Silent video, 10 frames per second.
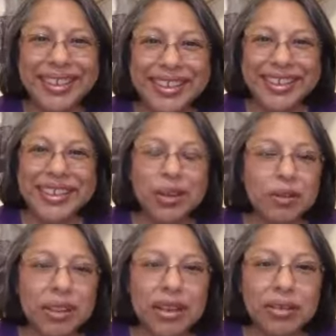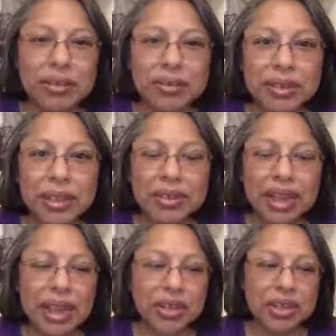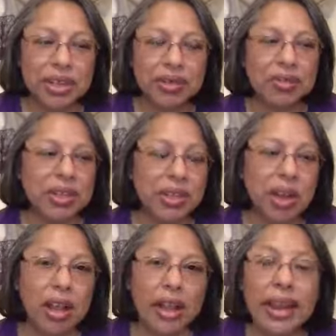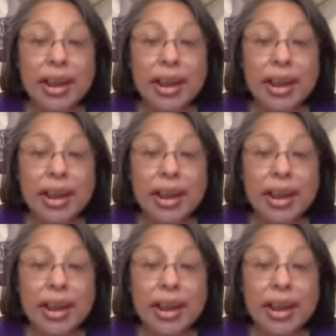show without actually knowing what to call it.